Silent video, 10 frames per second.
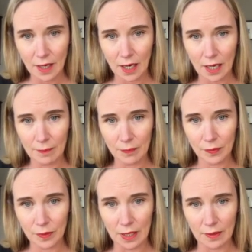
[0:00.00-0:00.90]

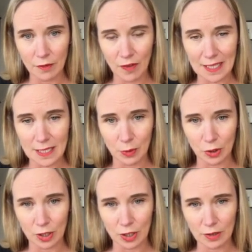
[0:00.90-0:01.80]

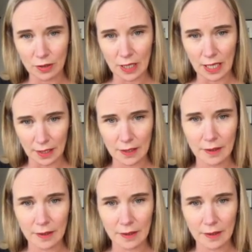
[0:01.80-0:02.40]
Facebook link.